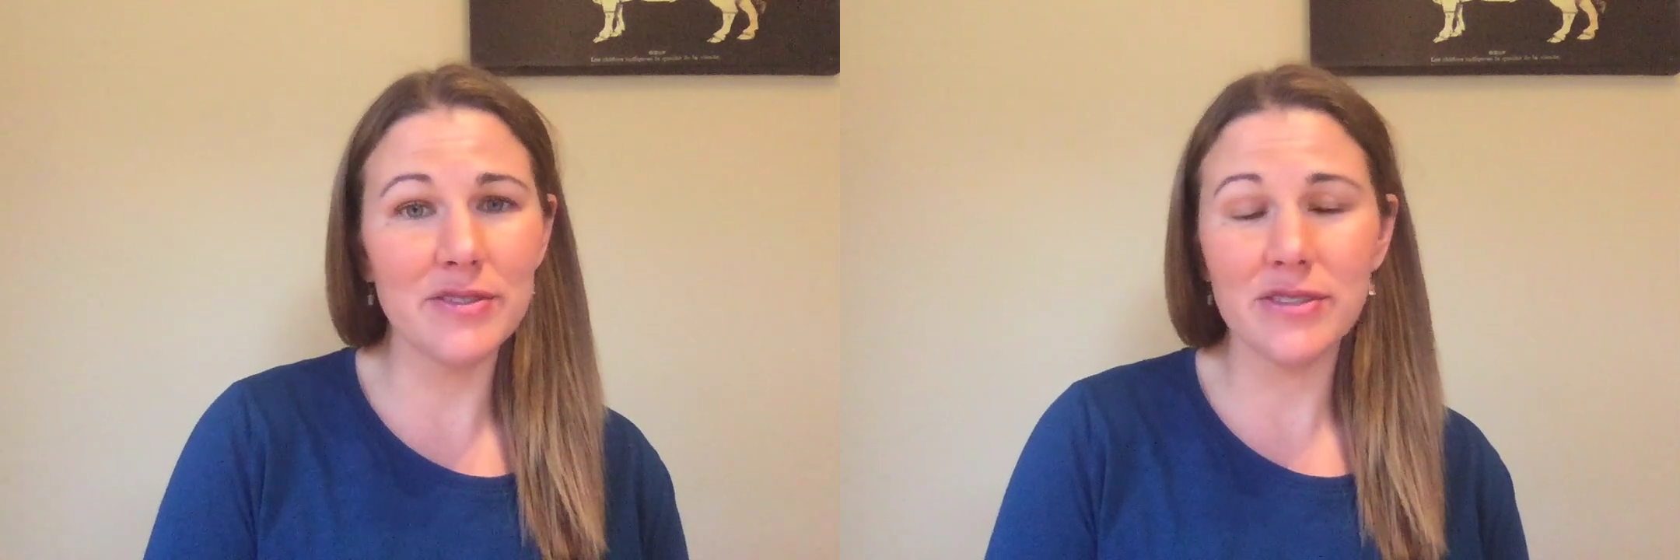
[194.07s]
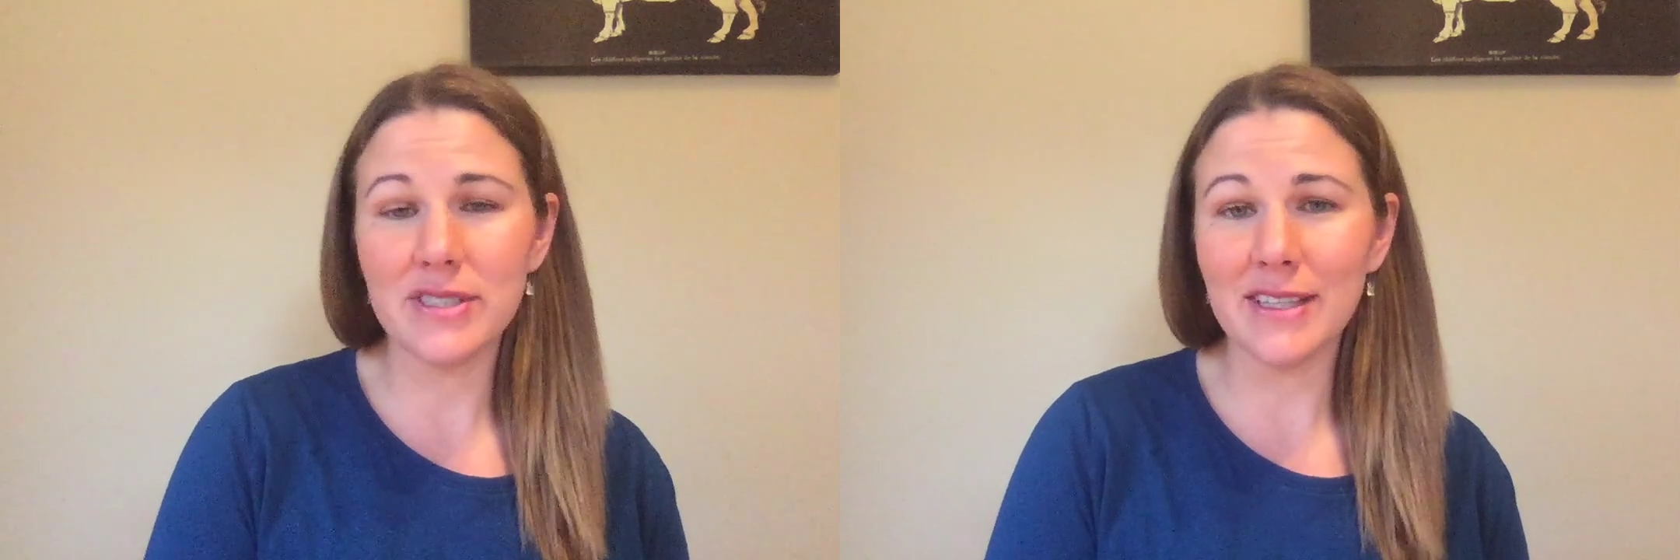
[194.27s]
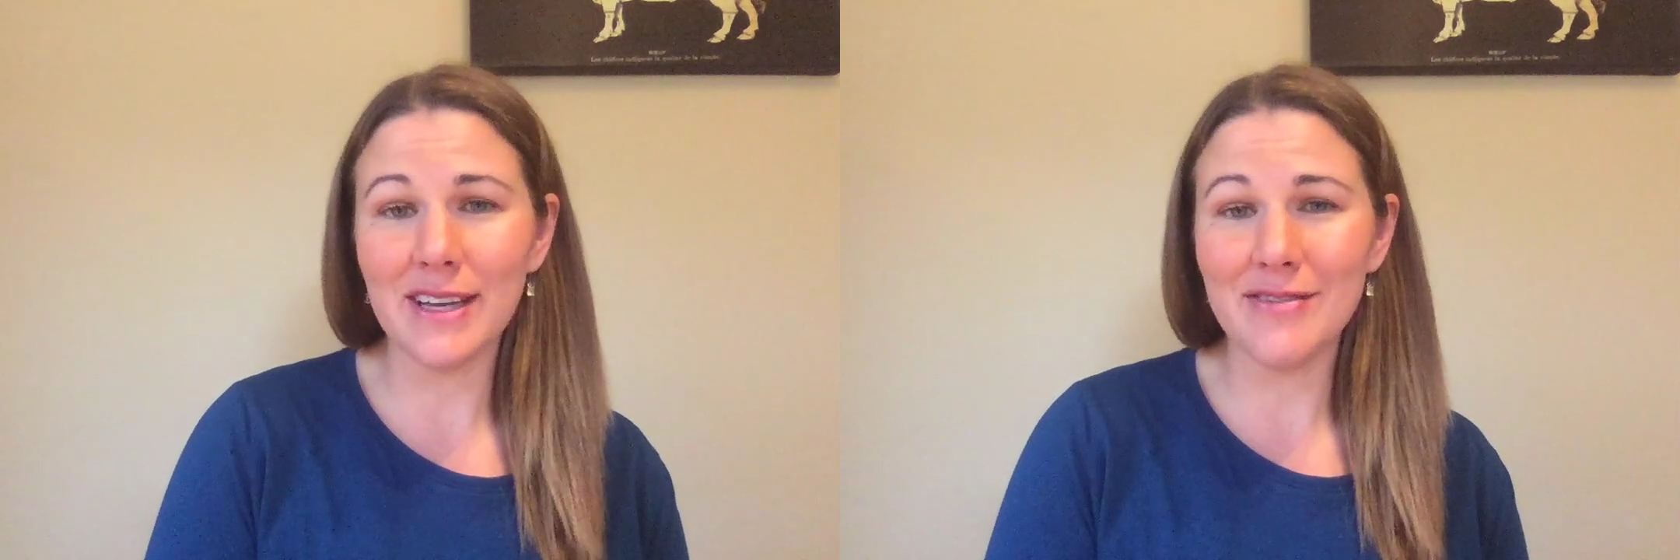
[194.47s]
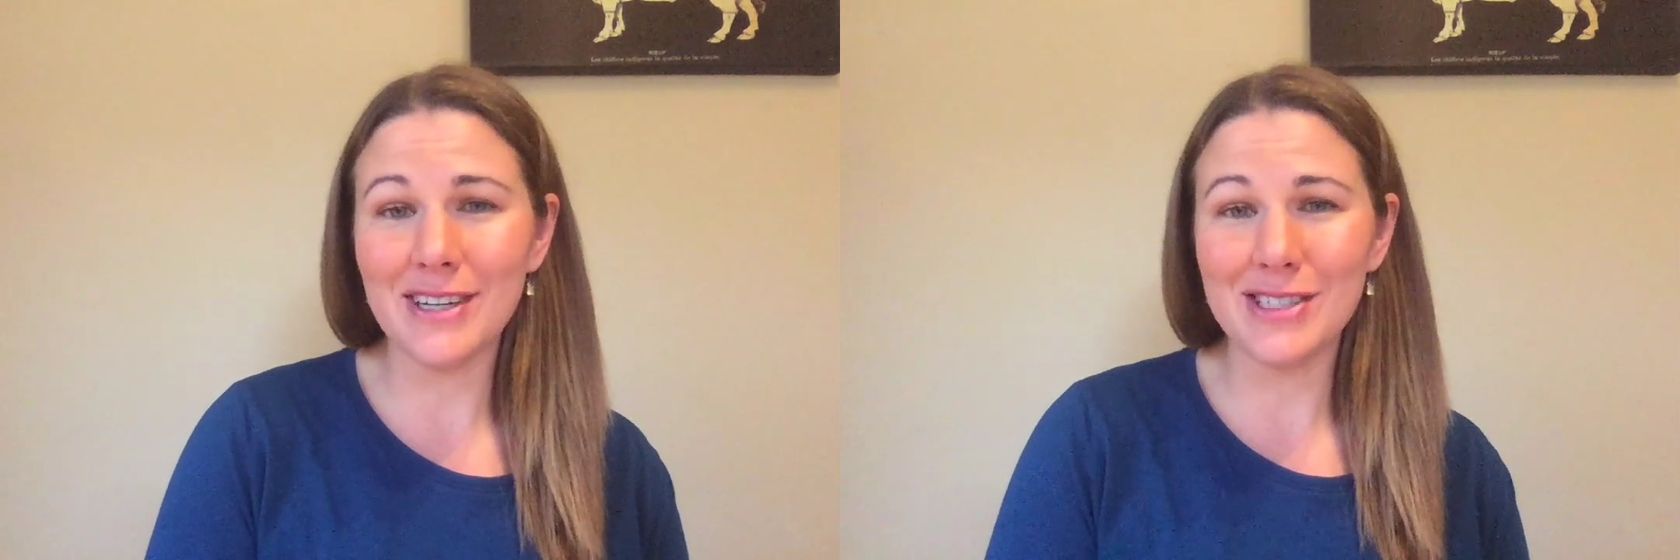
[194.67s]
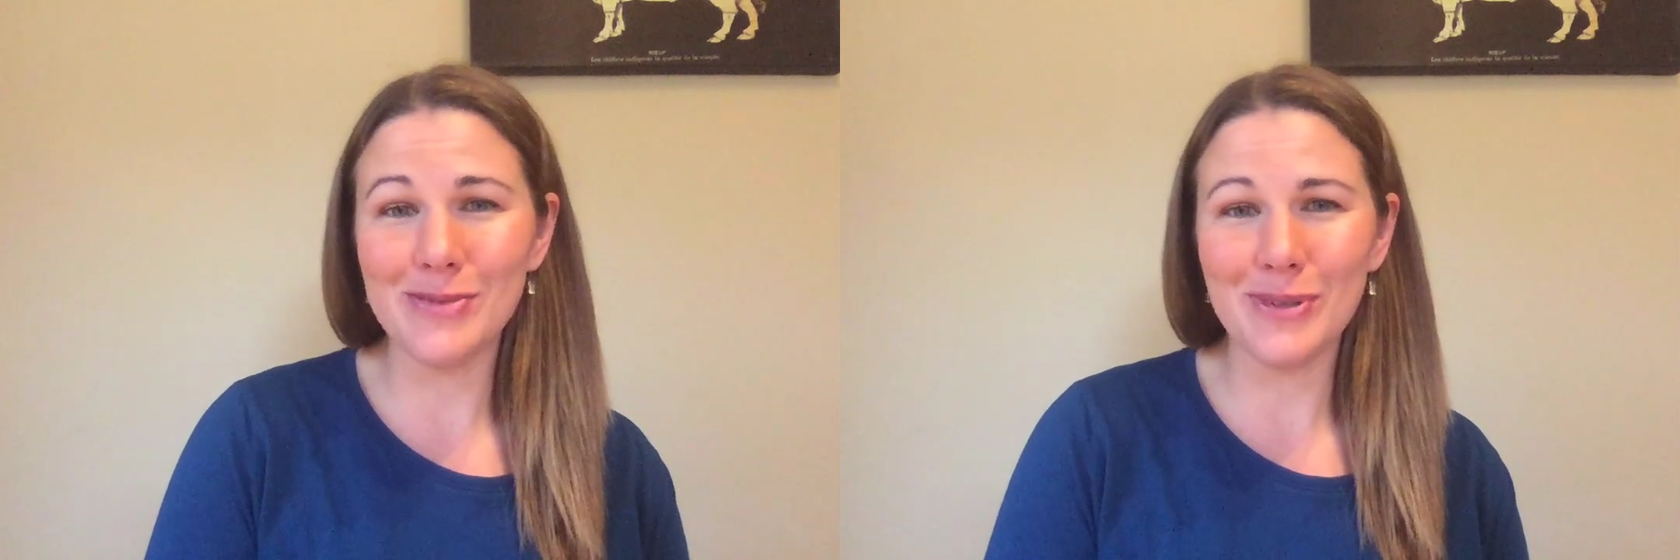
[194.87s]
used to love
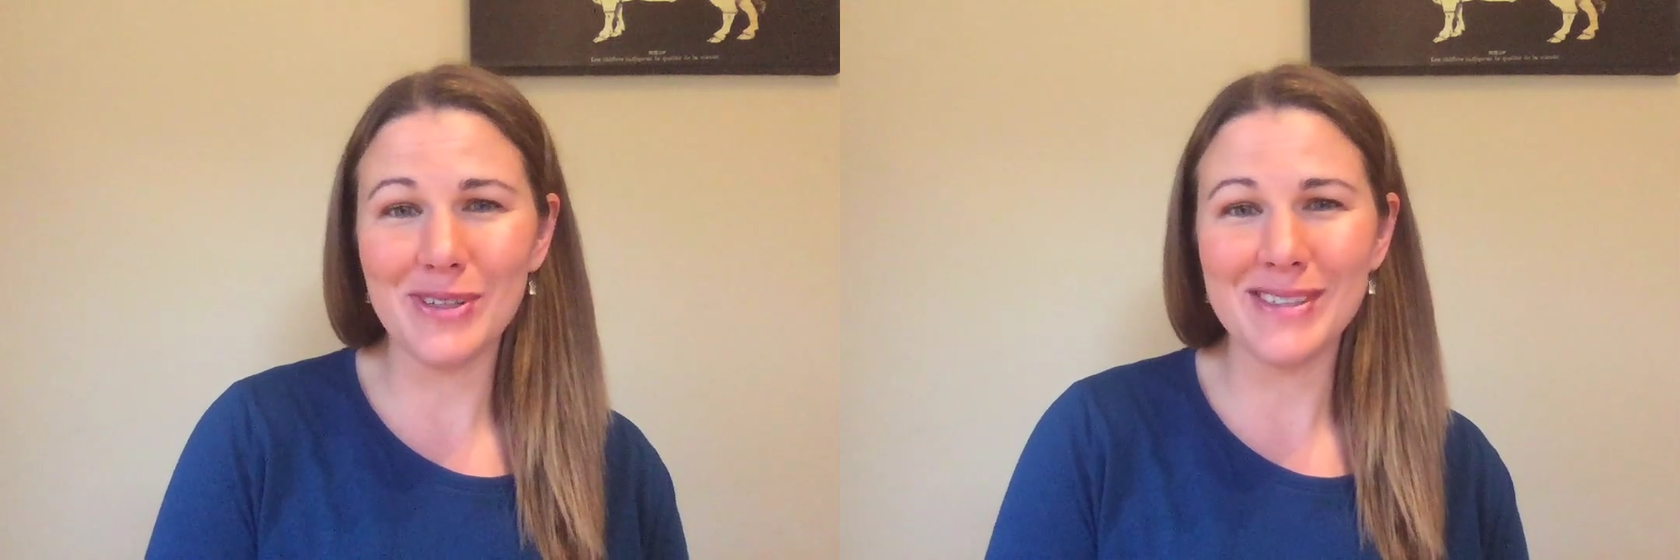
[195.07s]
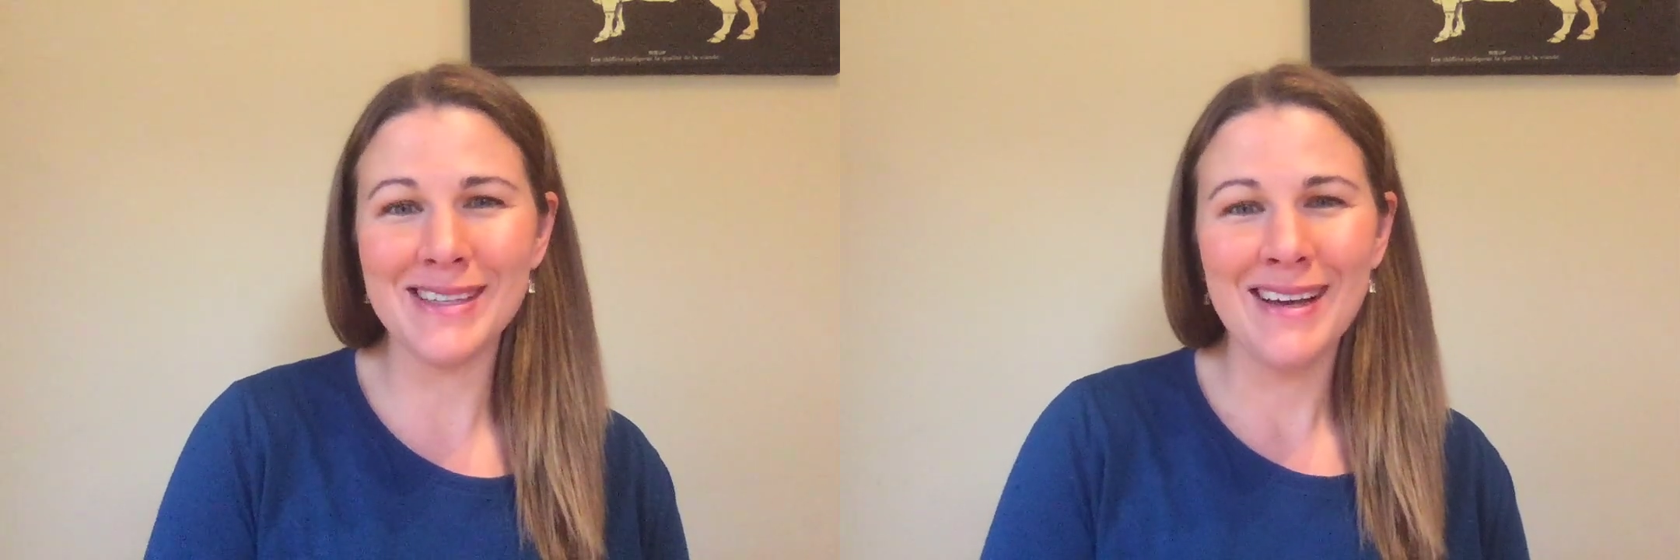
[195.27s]
vegetables,